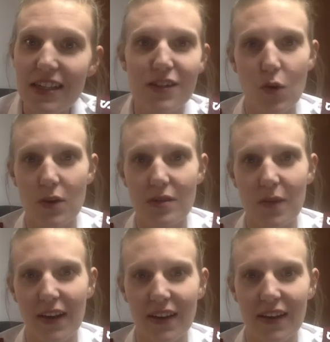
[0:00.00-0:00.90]
his
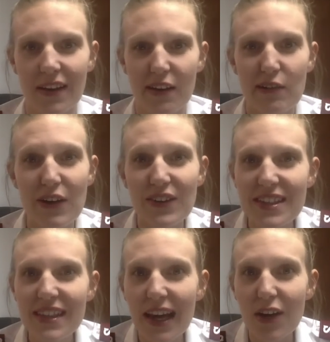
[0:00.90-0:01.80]
horsemen. Now,
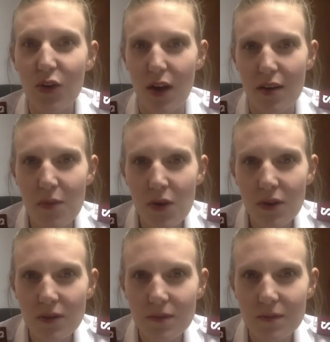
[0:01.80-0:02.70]
isn't that incredible?